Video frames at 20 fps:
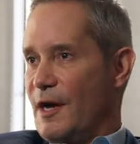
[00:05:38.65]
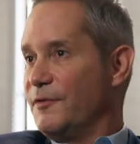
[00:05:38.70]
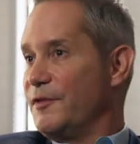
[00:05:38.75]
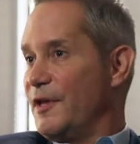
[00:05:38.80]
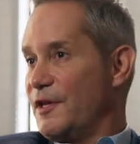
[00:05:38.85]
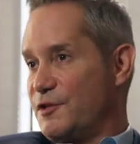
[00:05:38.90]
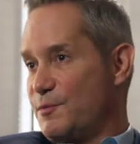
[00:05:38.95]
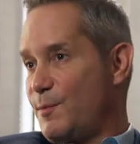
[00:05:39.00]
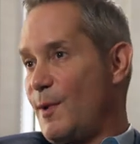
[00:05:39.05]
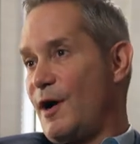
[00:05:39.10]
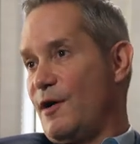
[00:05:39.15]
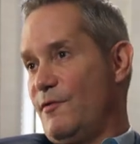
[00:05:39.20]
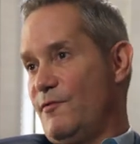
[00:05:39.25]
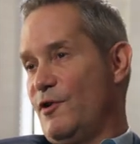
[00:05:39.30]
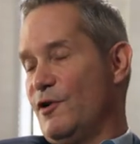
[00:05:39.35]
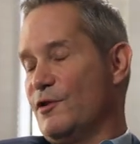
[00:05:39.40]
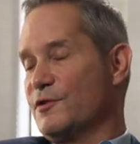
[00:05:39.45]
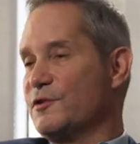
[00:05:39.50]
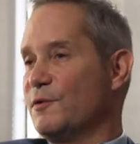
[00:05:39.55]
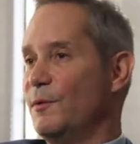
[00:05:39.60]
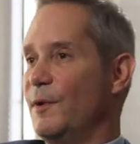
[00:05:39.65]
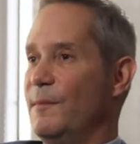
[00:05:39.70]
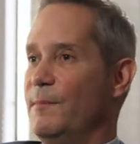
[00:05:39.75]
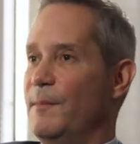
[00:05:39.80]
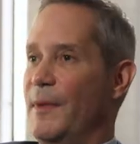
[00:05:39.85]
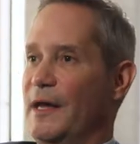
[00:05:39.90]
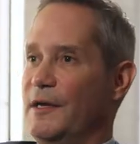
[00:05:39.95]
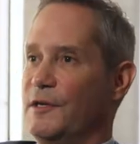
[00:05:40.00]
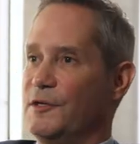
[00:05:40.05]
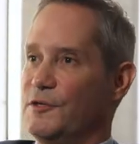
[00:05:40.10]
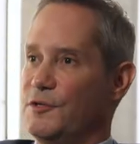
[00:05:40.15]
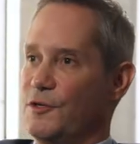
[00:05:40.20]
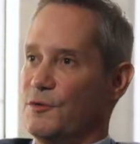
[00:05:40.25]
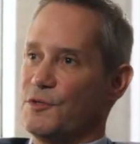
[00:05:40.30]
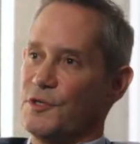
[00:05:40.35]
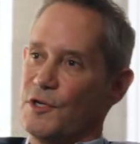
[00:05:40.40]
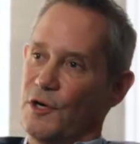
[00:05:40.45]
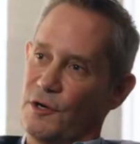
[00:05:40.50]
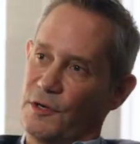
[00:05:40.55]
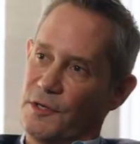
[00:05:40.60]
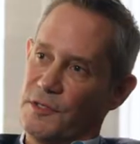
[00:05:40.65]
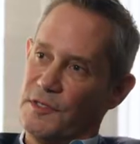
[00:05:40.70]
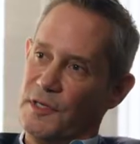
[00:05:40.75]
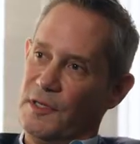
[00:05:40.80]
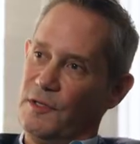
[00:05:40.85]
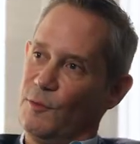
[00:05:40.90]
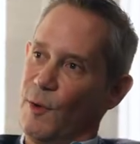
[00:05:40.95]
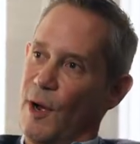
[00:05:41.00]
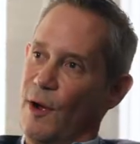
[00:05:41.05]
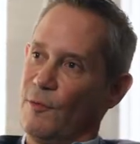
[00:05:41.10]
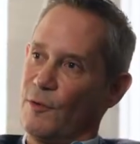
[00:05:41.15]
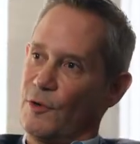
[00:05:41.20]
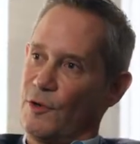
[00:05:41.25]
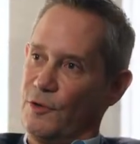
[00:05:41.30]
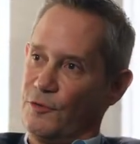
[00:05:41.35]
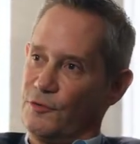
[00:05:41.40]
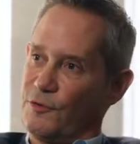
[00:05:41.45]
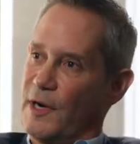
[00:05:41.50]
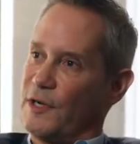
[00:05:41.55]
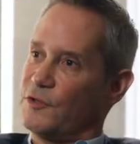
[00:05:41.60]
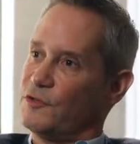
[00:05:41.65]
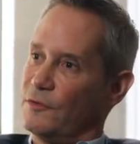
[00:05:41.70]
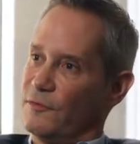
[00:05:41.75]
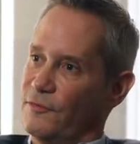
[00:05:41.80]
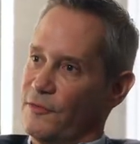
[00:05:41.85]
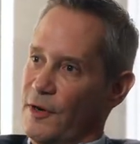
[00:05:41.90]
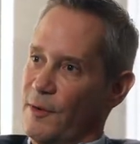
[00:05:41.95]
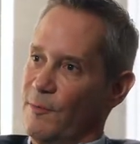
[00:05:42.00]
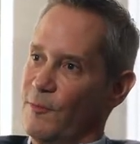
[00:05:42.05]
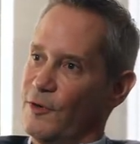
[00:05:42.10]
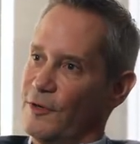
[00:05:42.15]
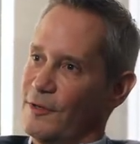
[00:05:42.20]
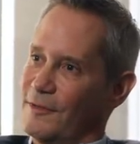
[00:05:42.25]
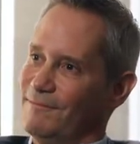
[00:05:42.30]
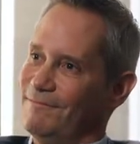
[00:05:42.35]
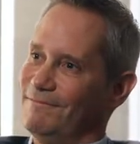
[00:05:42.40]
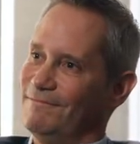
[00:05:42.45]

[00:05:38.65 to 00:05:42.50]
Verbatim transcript: And that's why we also embedded those targets into our contractual framework.